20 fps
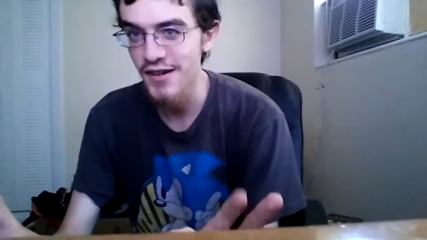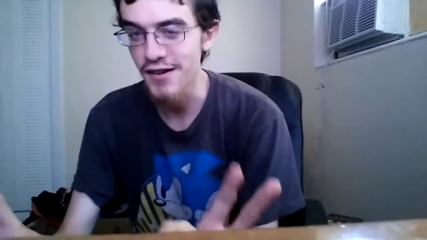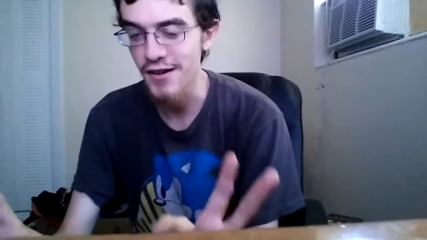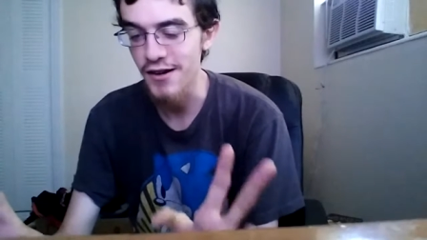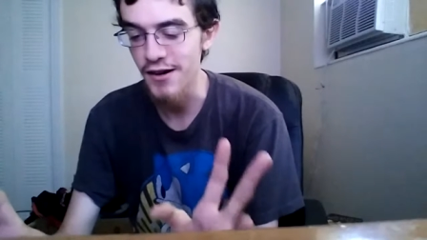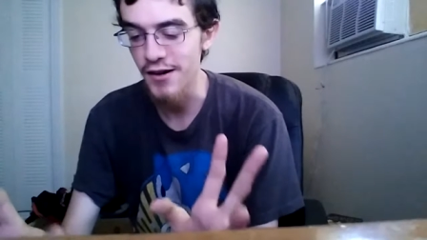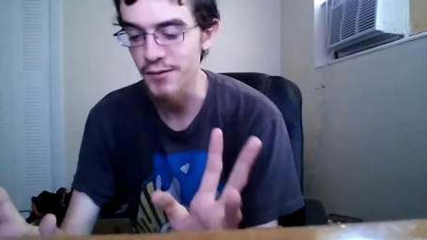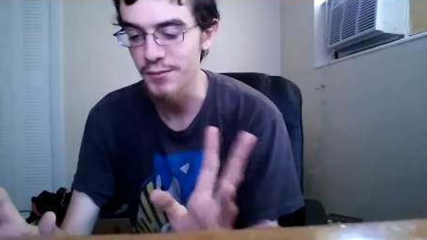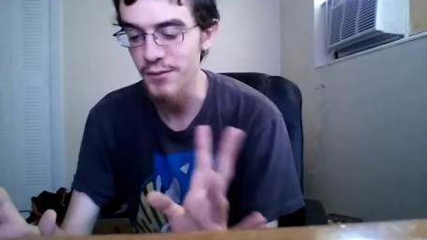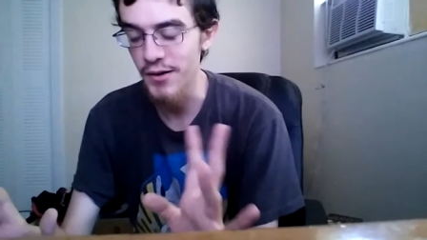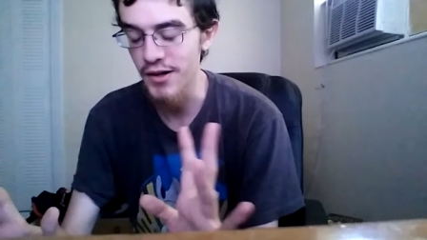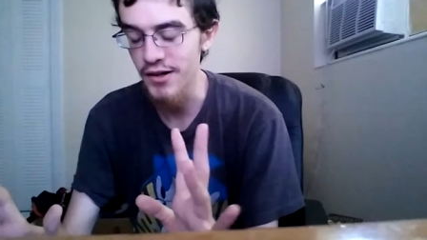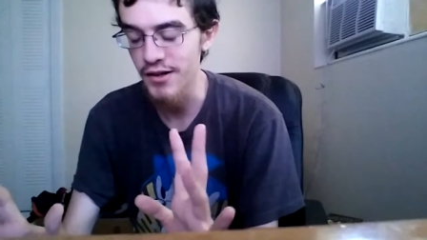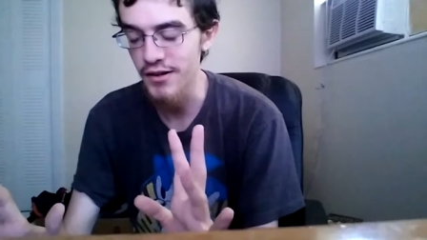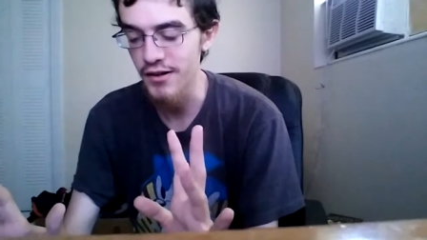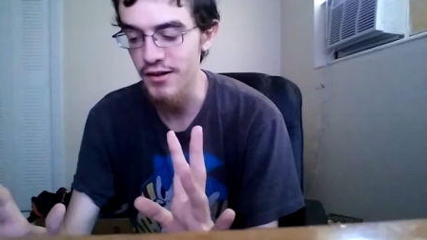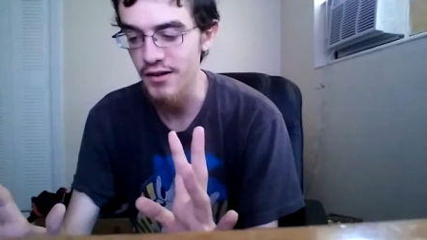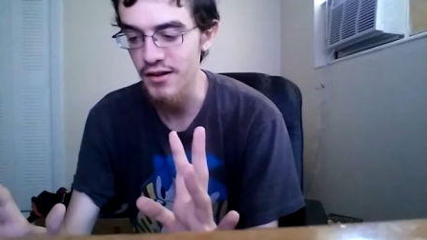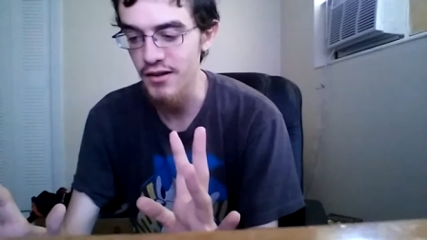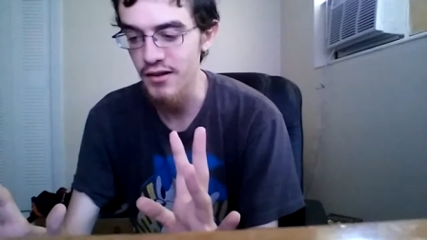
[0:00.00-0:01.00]
on
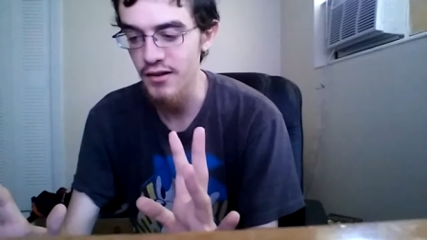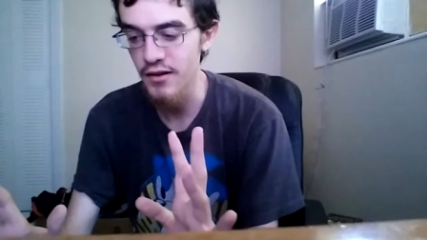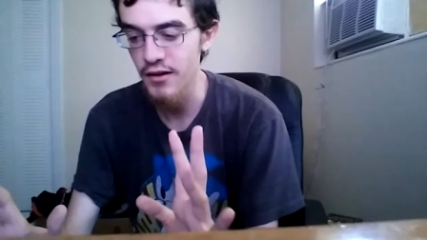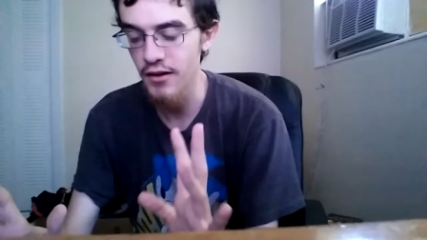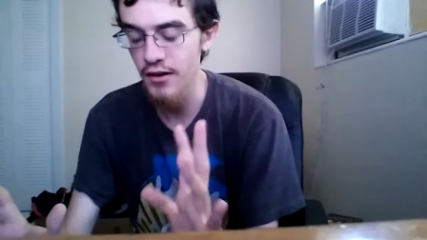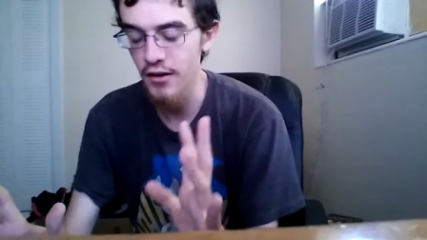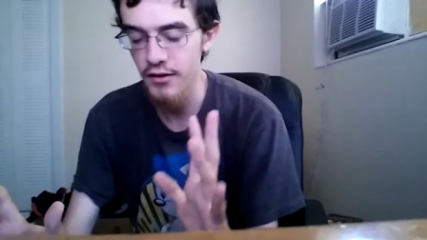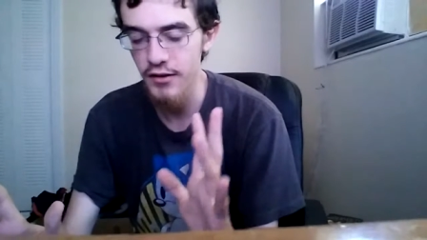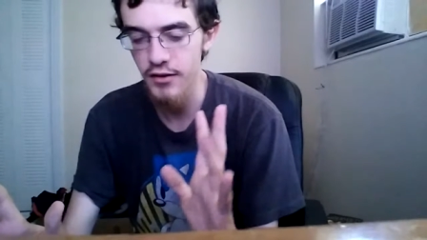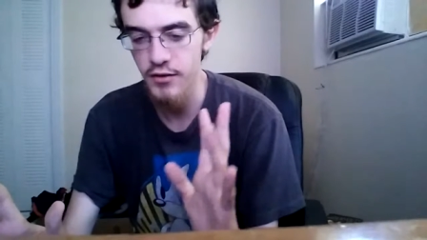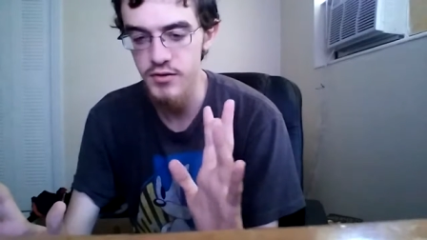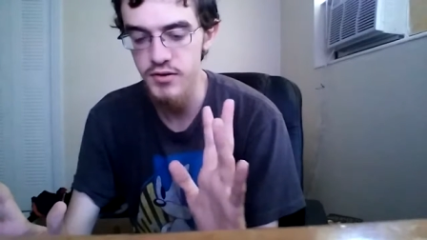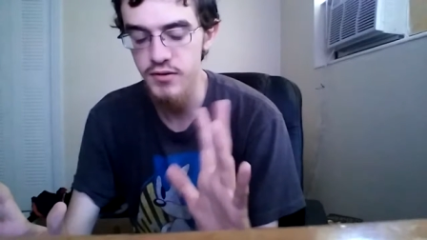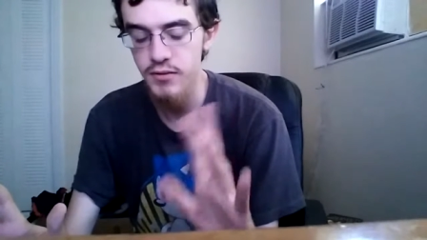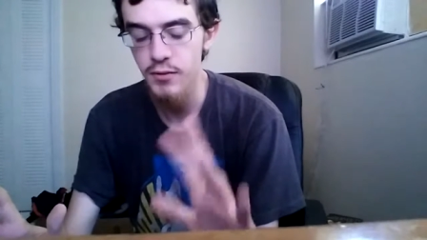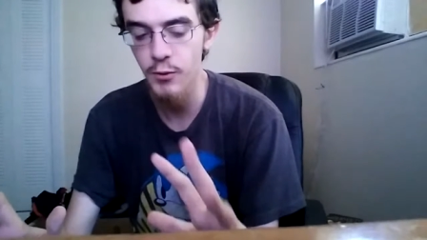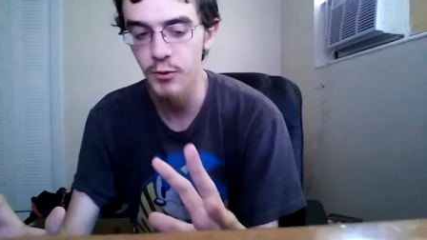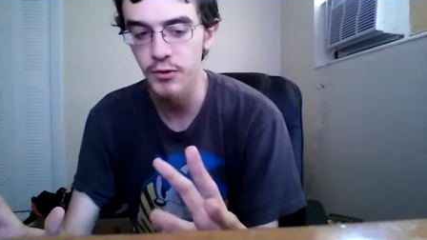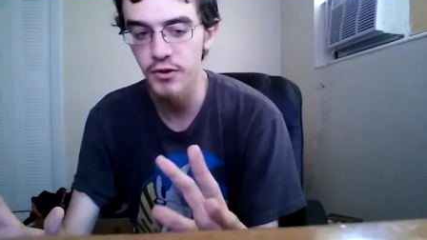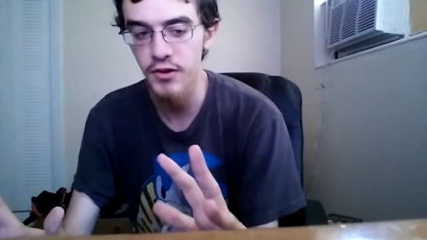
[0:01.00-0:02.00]
my I think it was
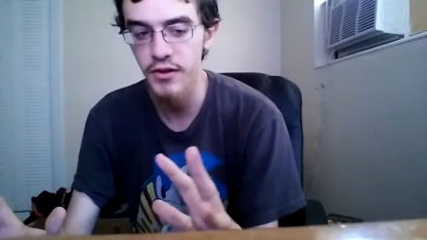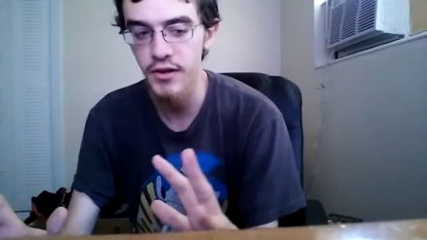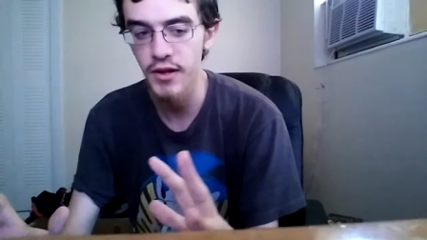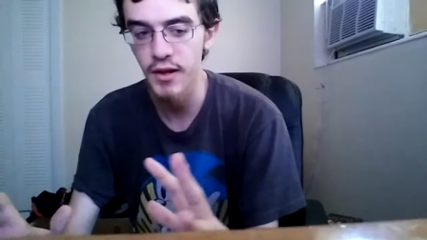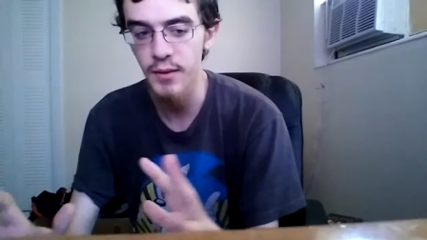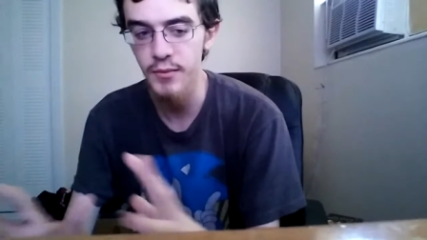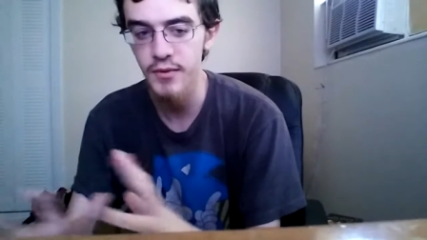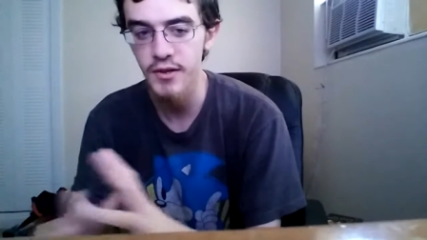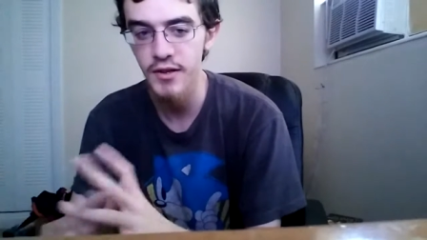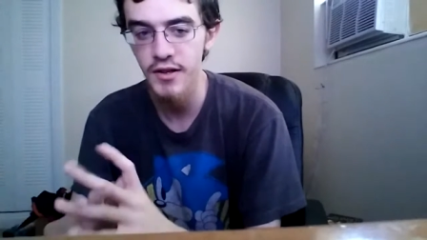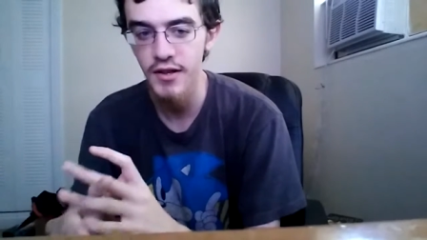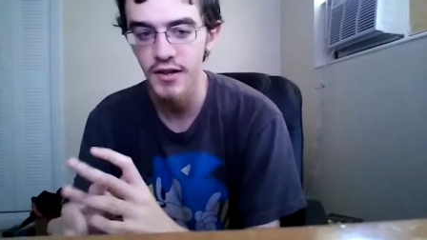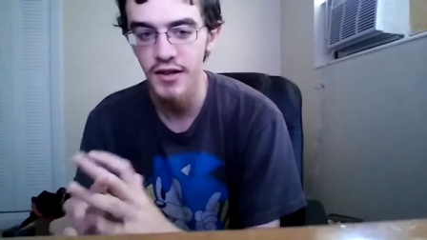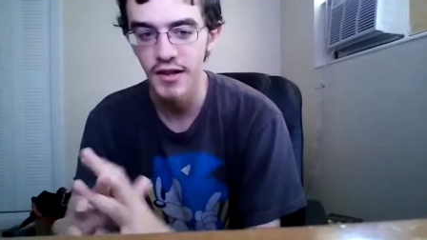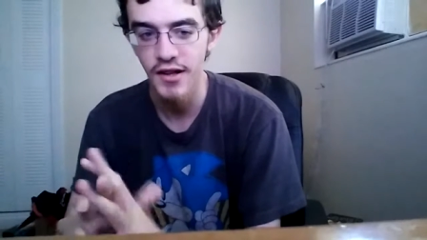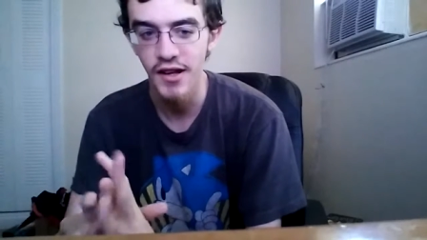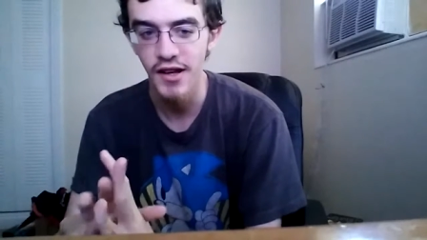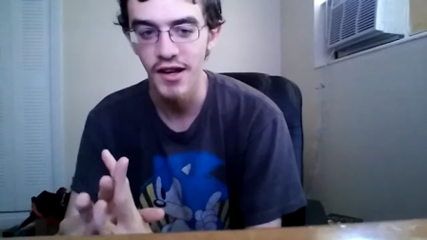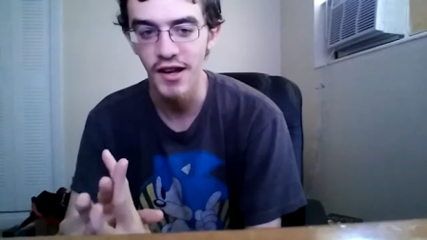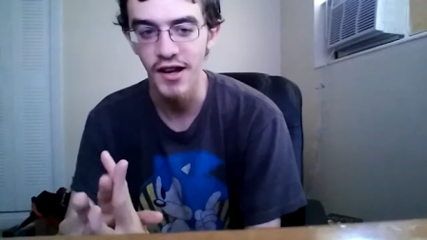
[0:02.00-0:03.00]
fourth attempt,
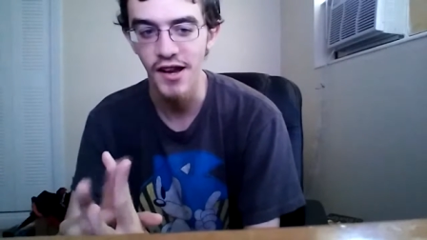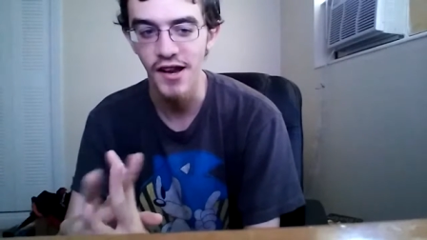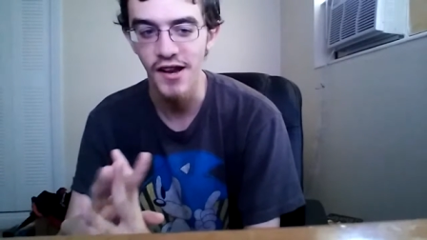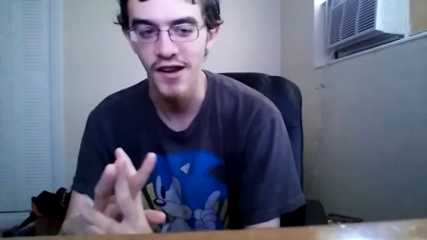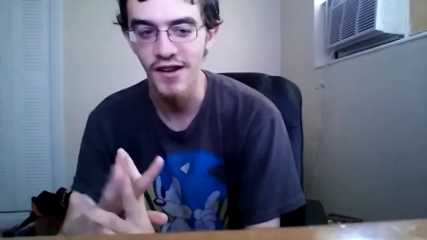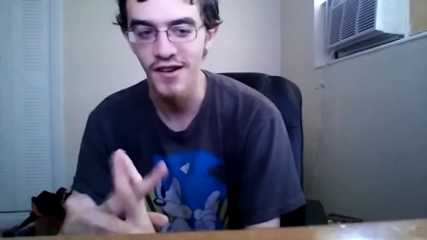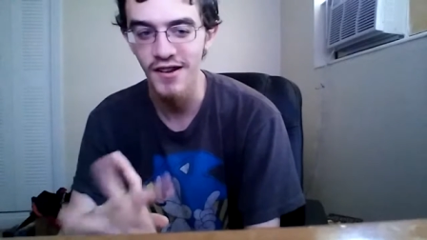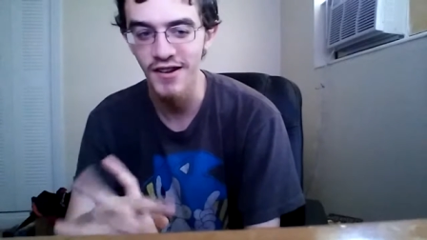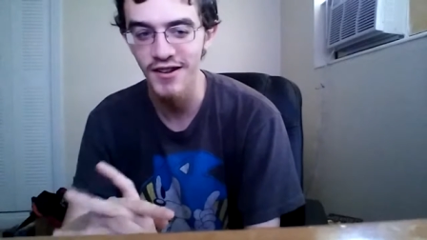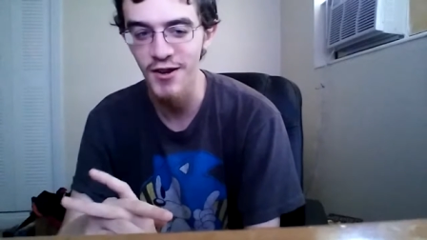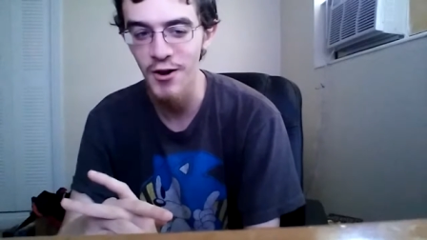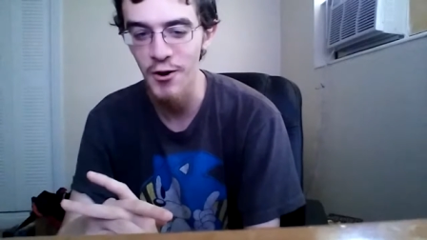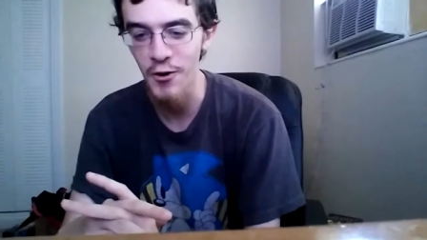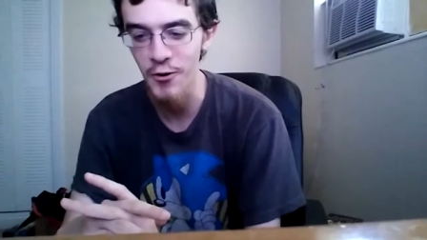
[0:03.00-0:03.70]
I